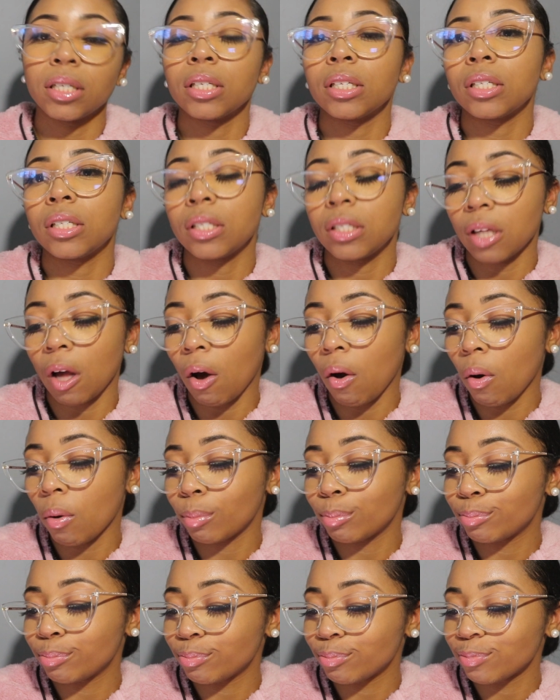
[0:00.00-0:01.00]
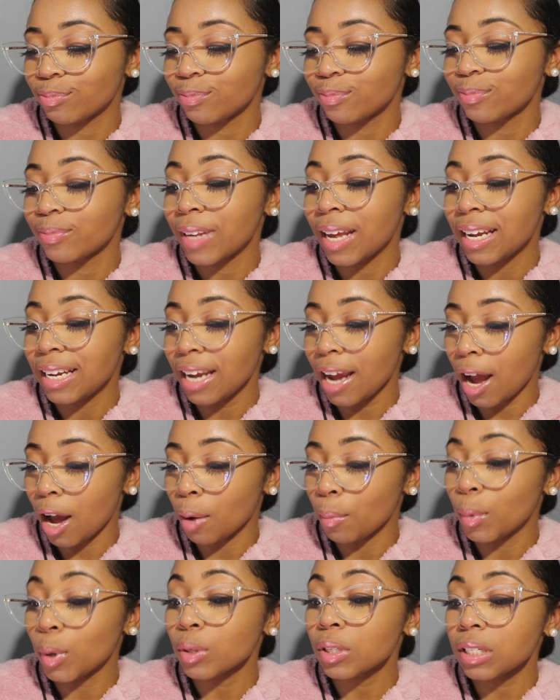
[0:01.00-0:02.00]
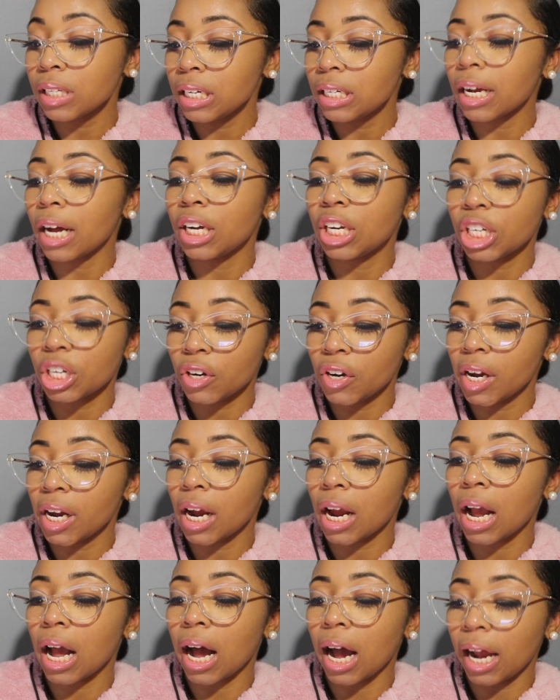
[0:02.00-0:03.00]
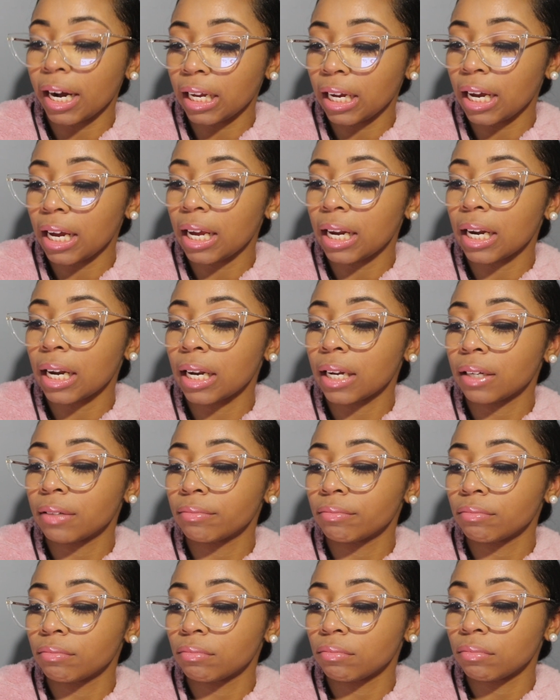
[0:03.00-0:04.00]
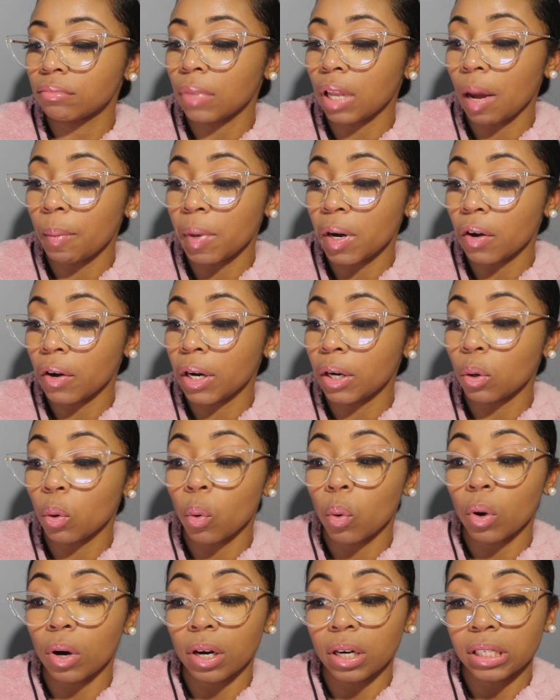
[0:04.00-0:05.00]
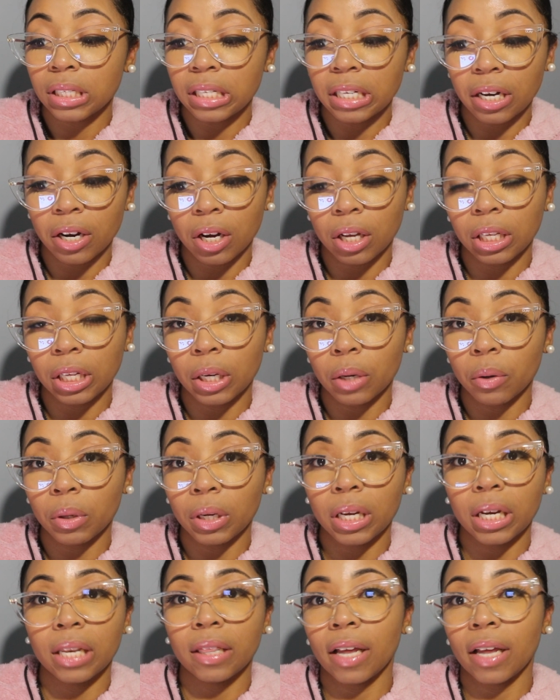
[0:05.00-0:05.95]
So yeah, mostly Nigerian, Ghanaian, Liberian, or Sierra Leonean,